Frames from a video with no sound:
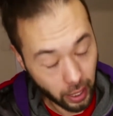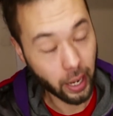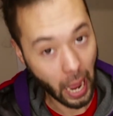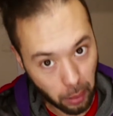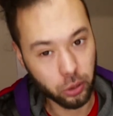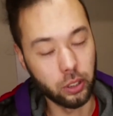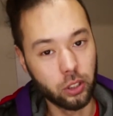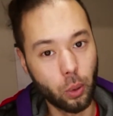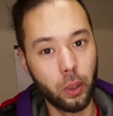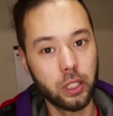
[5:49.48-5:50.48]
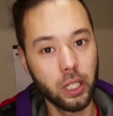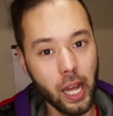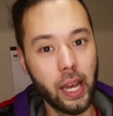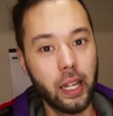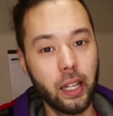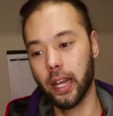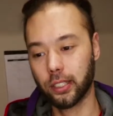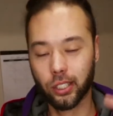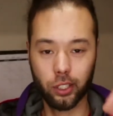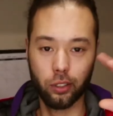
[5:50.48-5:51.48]
capturing so much light. And
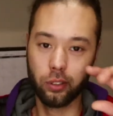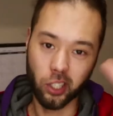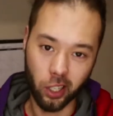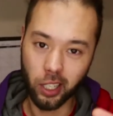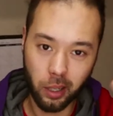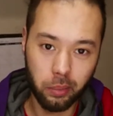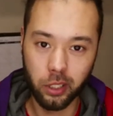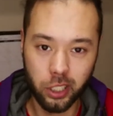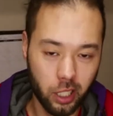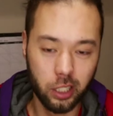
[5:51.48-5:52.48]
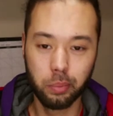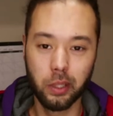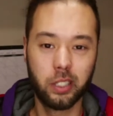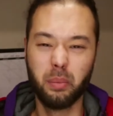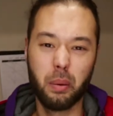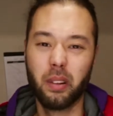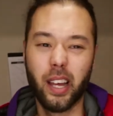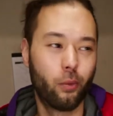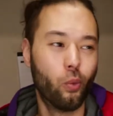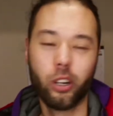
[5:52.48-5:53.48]
so you turn up your shutter speed to maybe
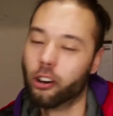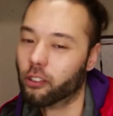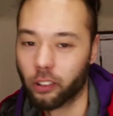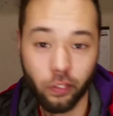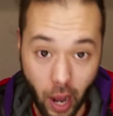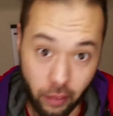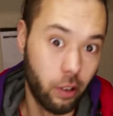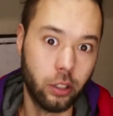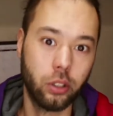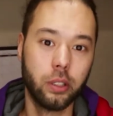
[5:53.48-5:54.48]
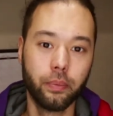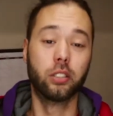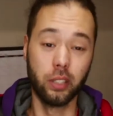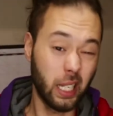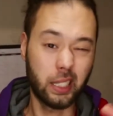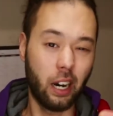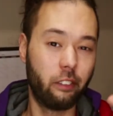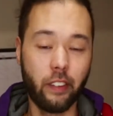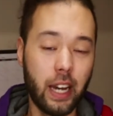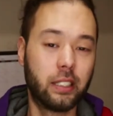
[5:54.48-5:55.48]
like 1/500. So that's how
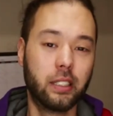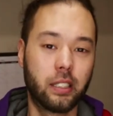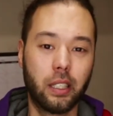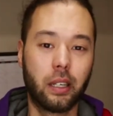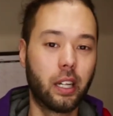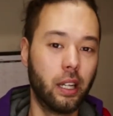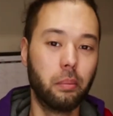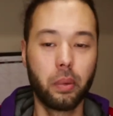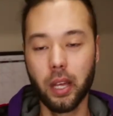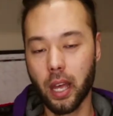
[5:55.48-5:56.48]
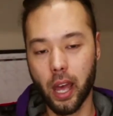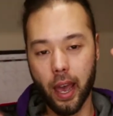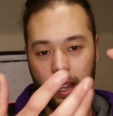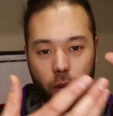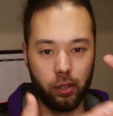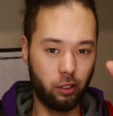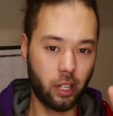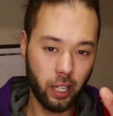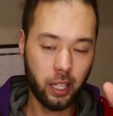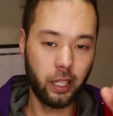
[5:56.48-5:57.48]
fast it's gonna clip. And then when you
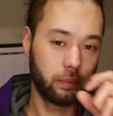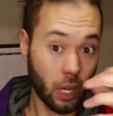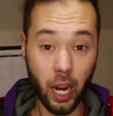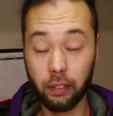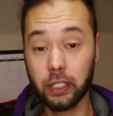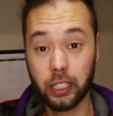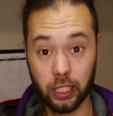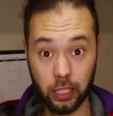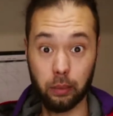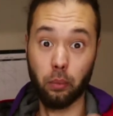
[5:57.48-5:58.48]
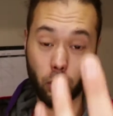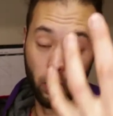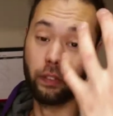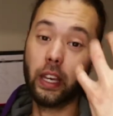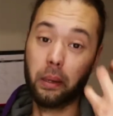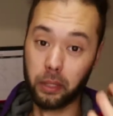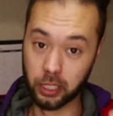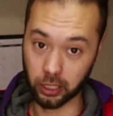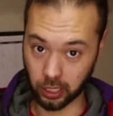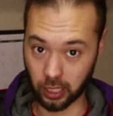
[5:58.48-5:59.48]
click it, obviously more of the image
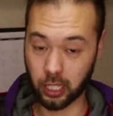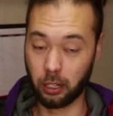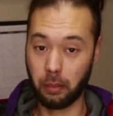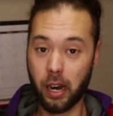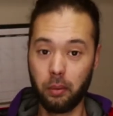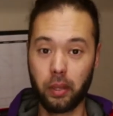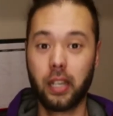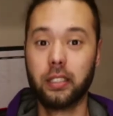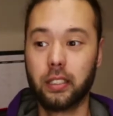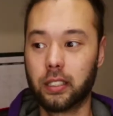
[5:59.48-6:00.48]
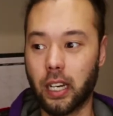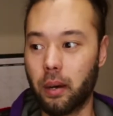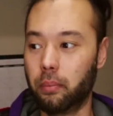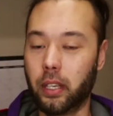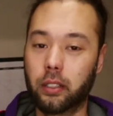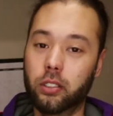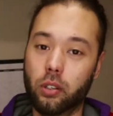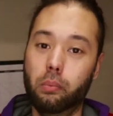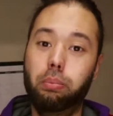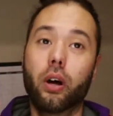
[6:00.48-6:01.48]
is gonna come out because it's not being so
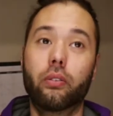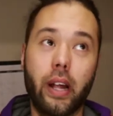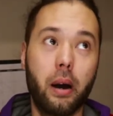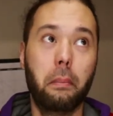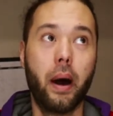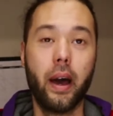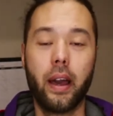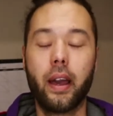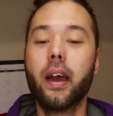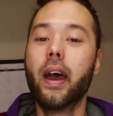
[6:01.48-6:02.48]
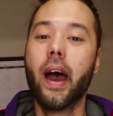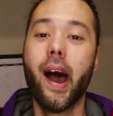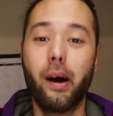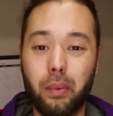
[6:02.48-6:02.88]
blown out by how